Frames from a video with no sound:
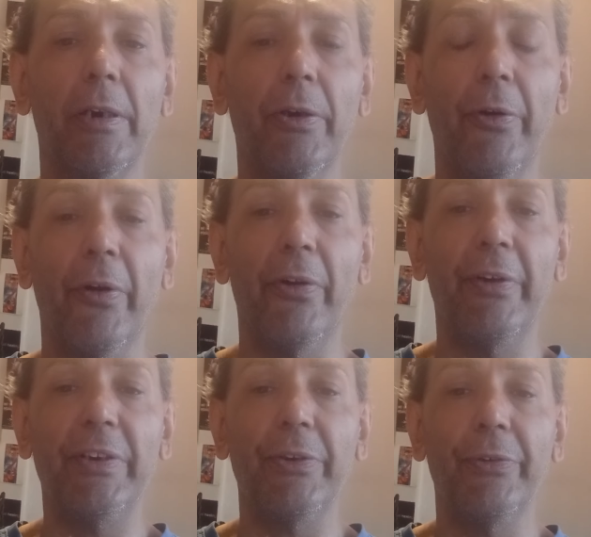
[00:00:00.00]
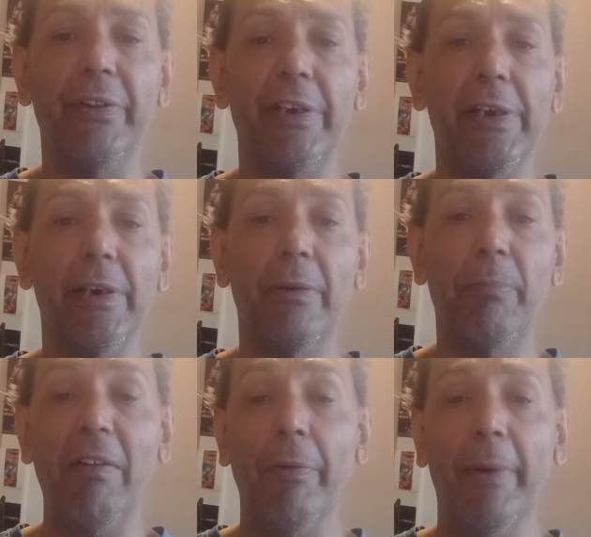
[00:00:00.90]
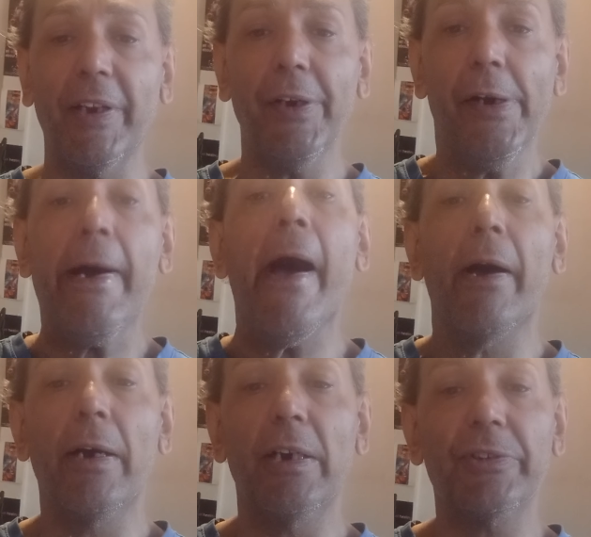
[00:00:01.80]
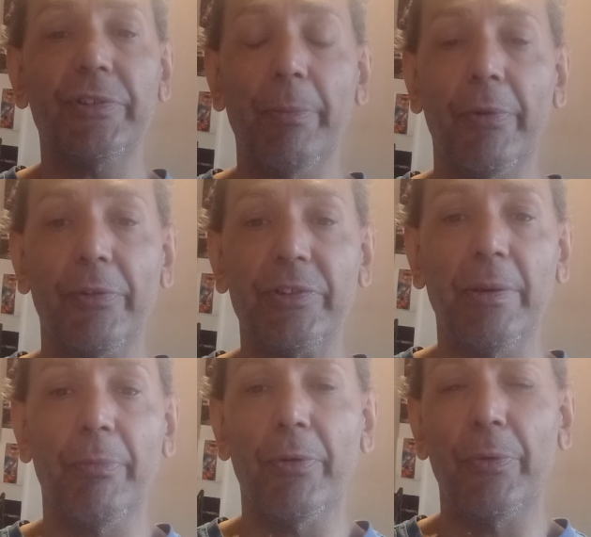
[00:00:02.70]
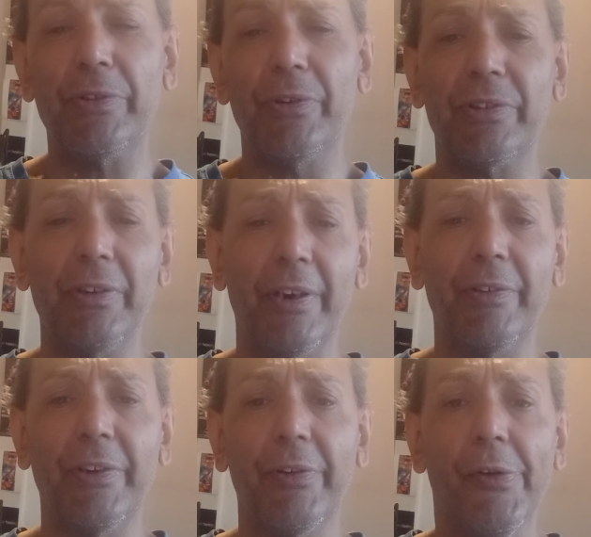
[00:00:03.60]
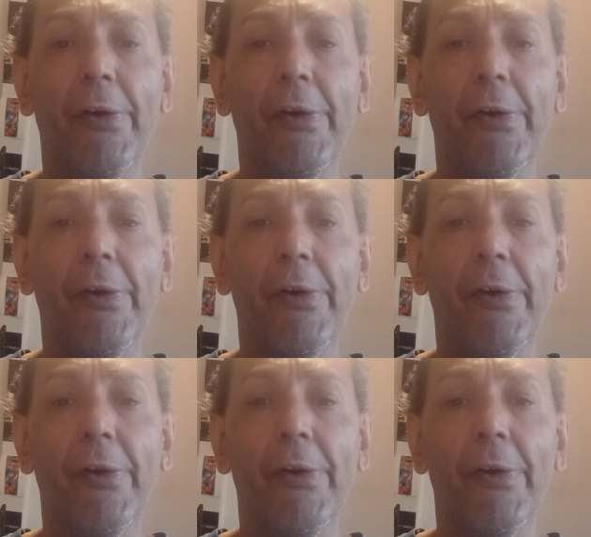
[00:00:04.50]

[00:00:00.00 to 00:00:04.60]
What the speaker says: corollary to the Baphomet symbol, which was kind of,